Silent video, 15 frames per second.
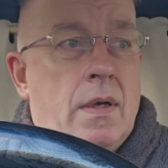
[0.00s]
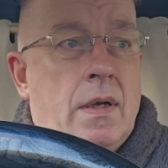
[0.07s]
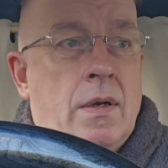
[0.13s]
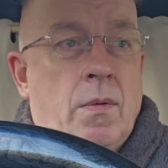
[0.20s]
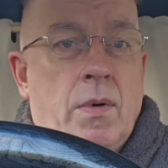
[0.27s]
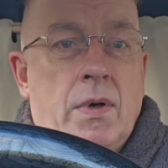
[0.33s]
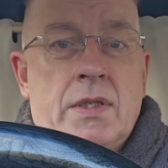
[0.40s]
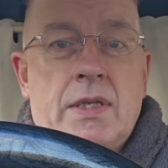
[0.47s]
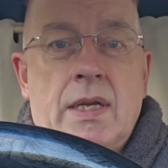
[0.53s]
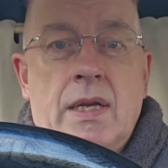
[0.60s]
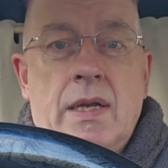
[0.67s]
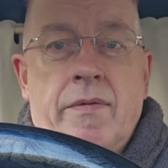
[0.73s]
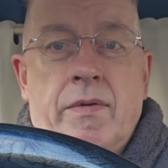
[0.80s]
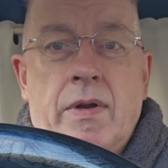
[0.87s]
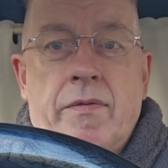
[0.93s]
I don't want to say
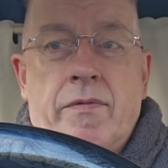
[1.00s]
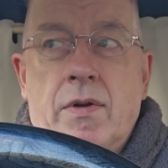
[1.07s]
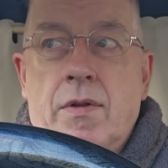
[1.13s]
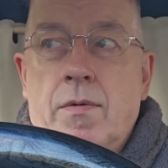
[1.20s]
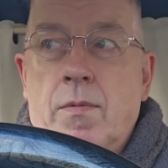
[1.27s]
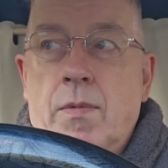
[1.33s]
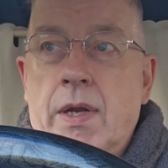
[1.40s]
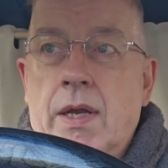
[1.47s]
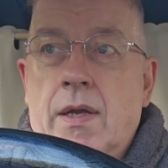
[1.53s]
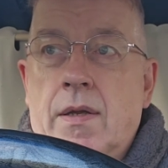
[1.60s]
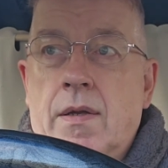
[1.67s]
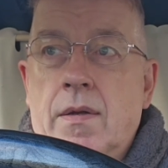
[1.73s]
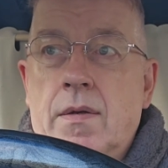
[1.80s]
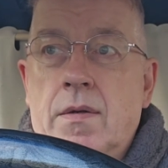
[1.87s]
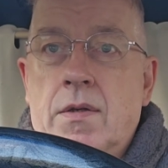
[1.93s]
even every other
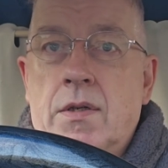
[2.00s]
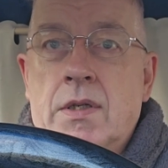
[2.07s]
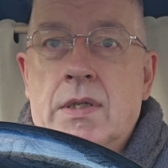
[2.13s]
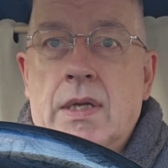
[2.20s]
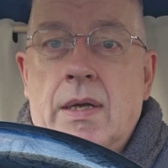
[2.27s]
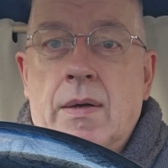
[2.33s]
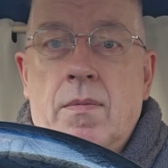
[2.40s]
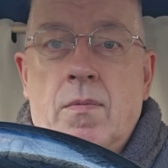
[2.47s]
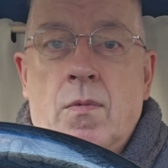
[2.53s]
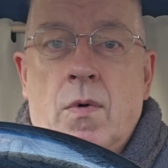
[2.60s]
week, just like